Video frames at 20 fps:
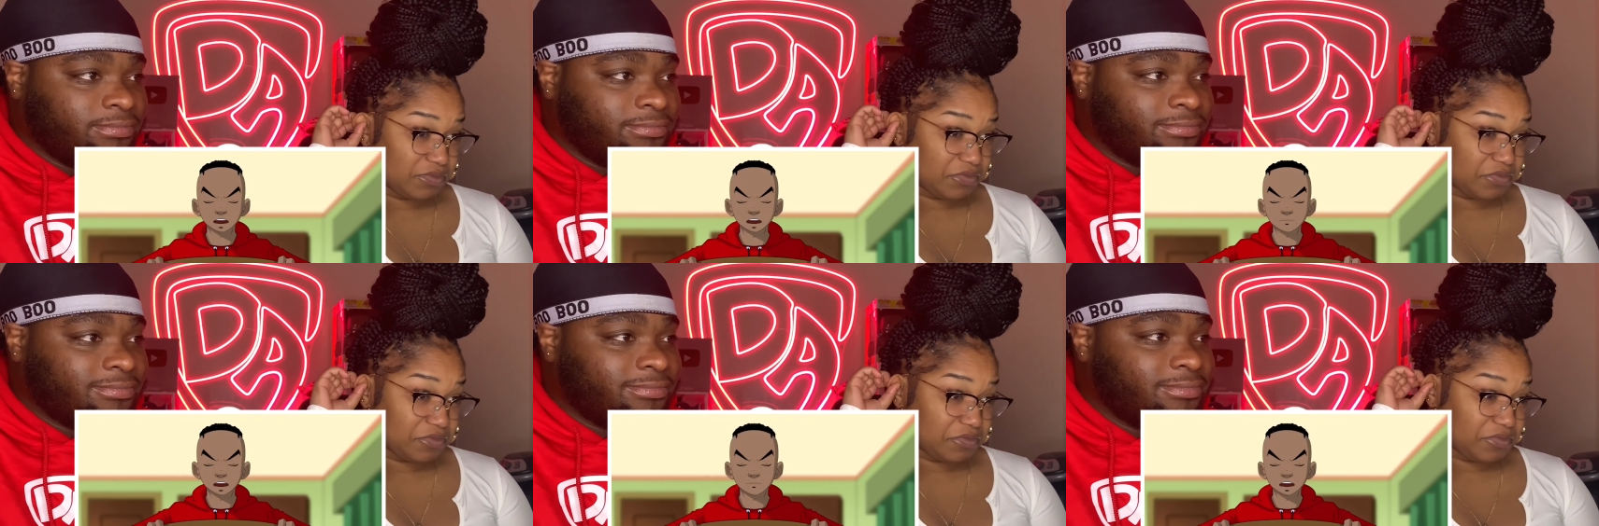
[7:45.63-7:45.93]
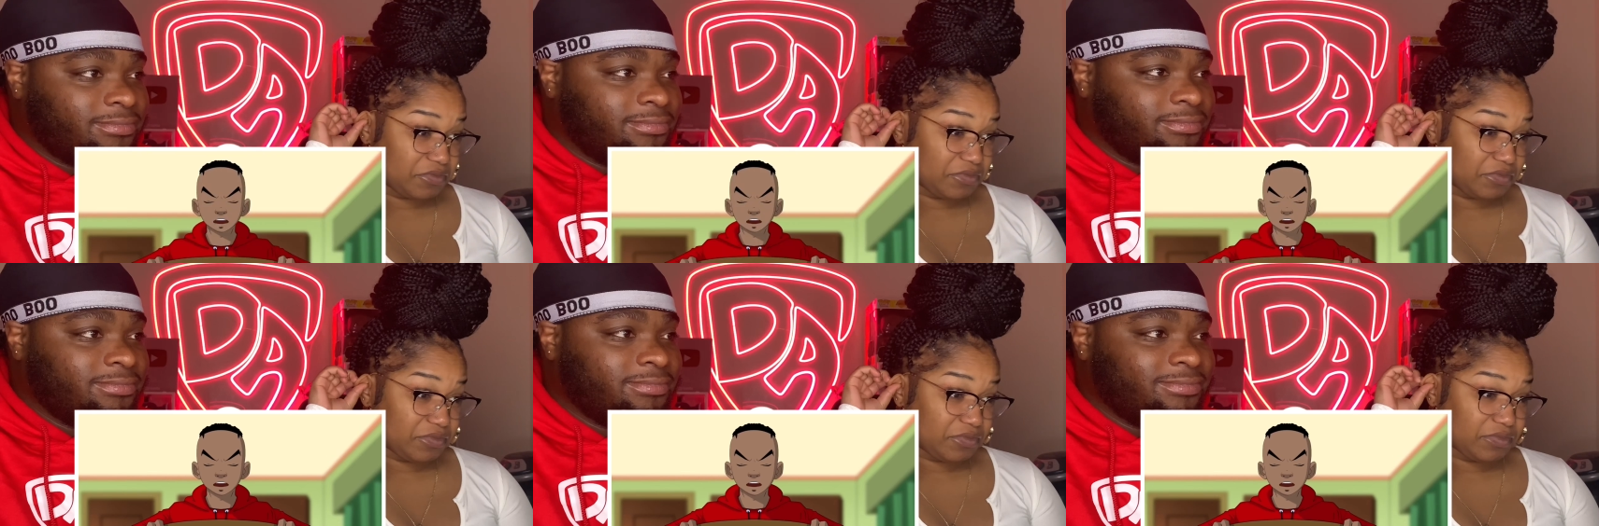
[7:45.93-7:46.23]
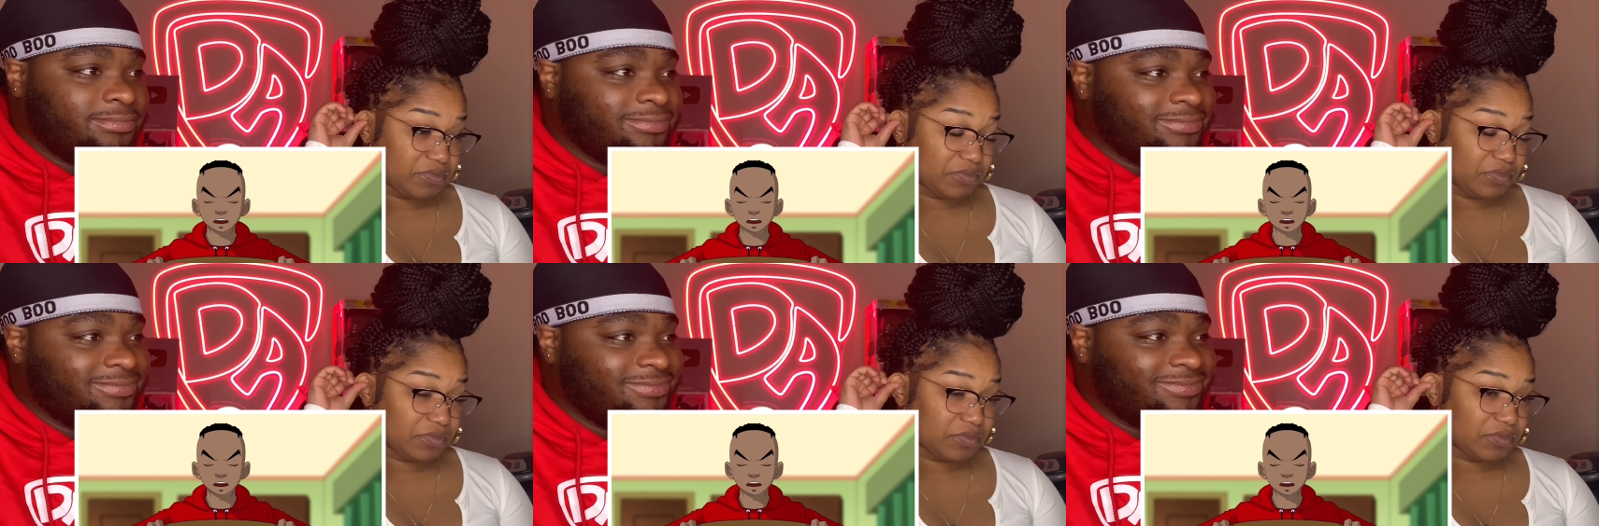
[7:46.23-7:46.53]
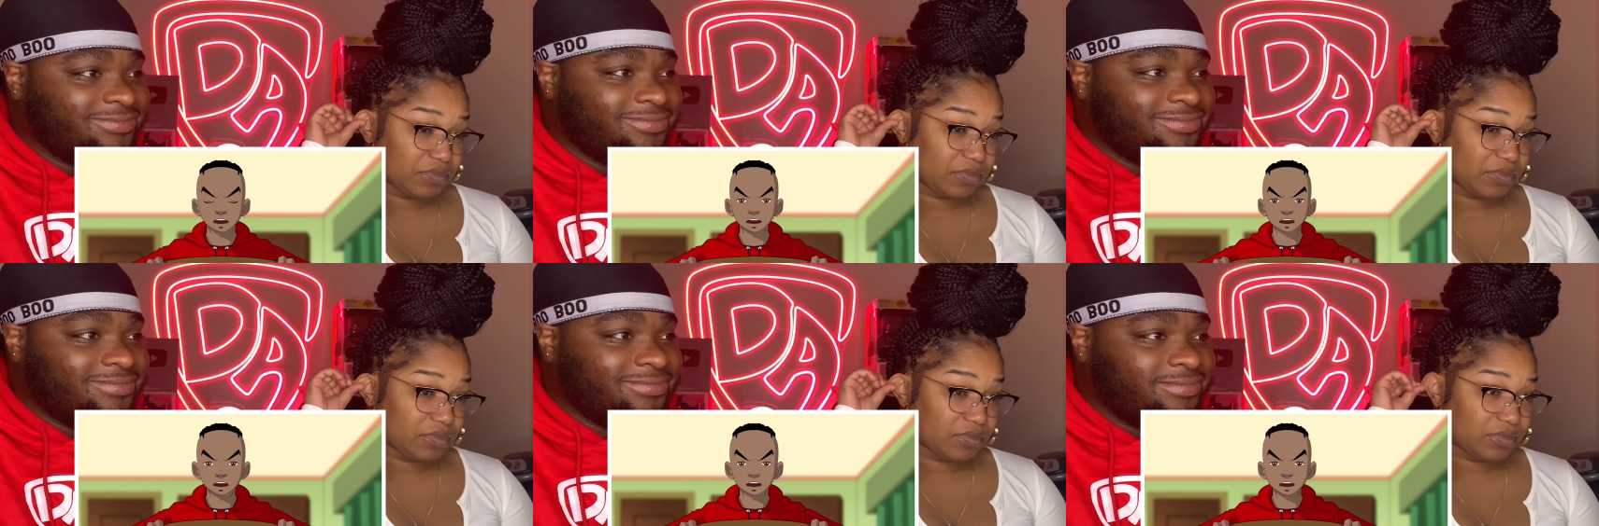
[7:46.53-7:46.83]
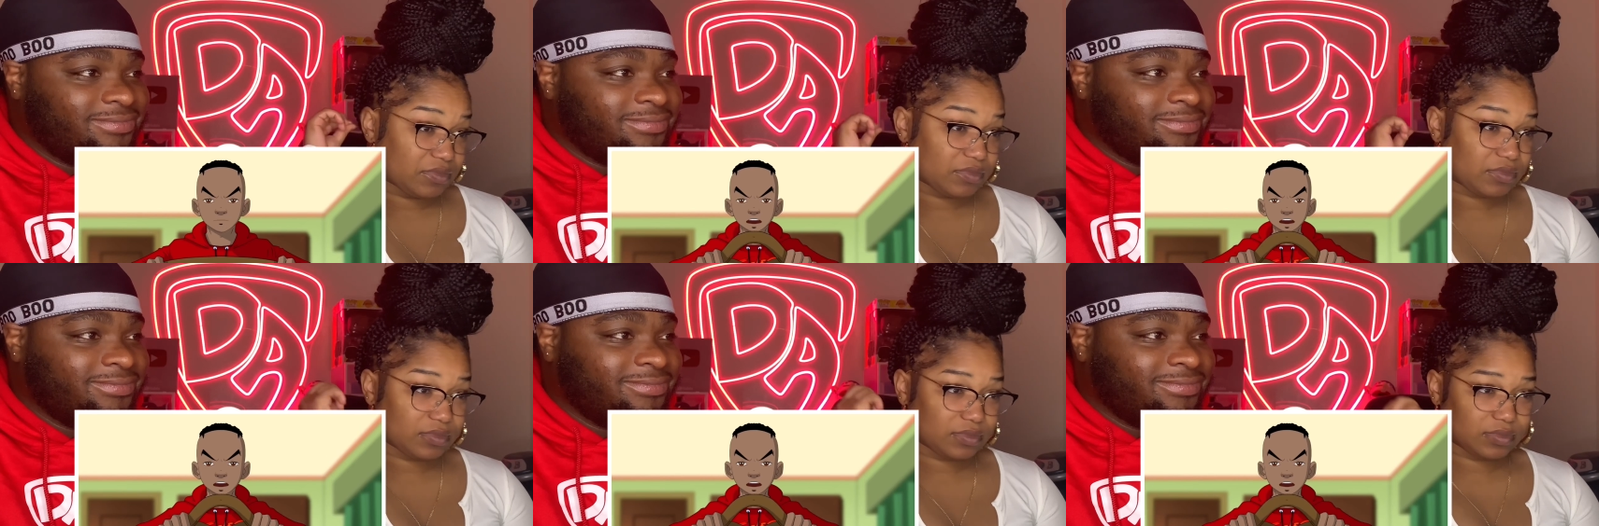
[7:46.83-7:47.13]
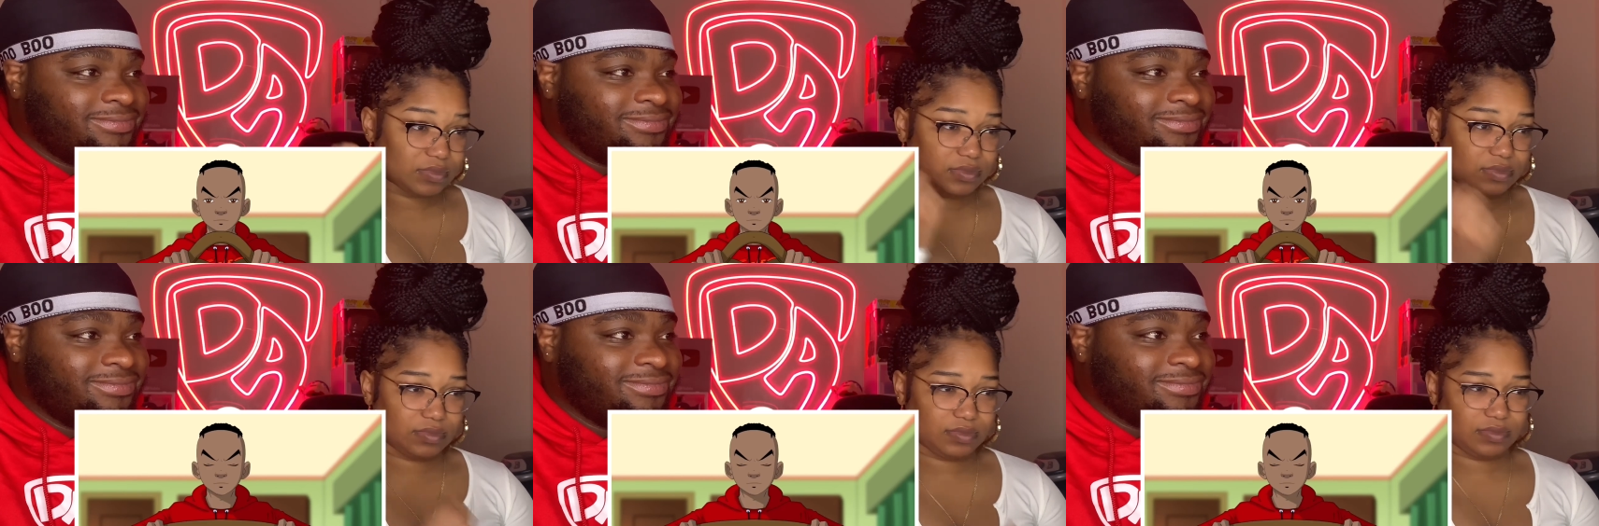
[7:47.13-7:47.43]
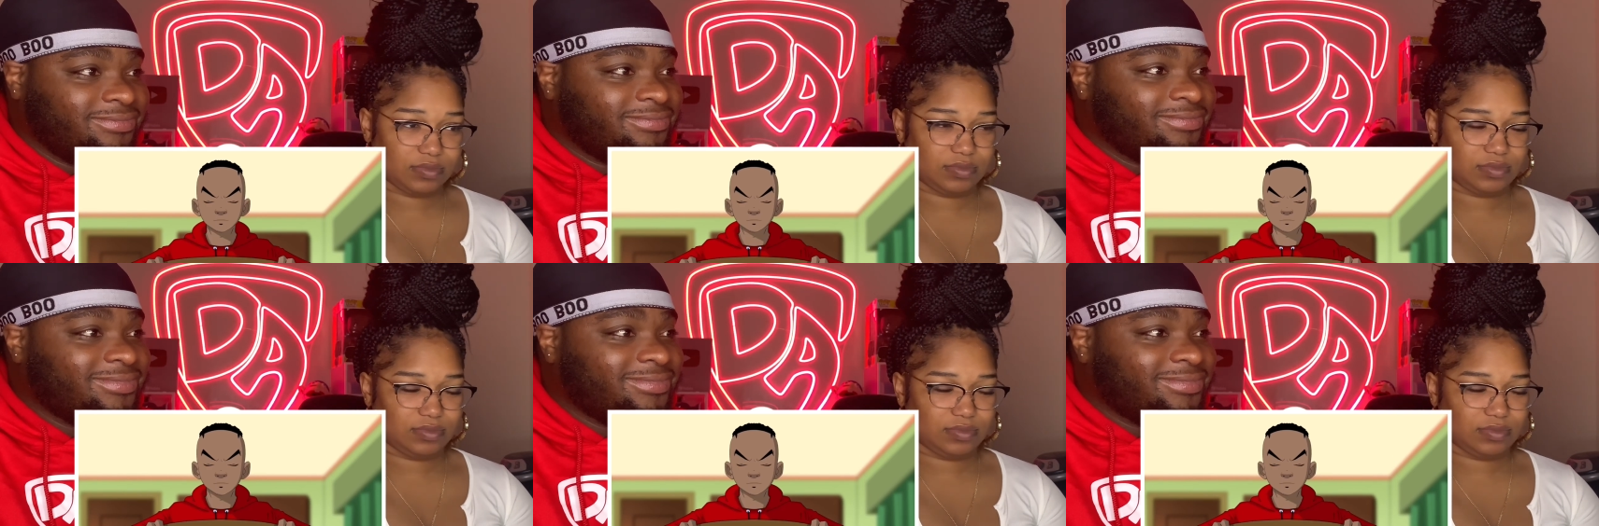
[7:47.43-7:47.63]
Speaker 1: You better call me massa. So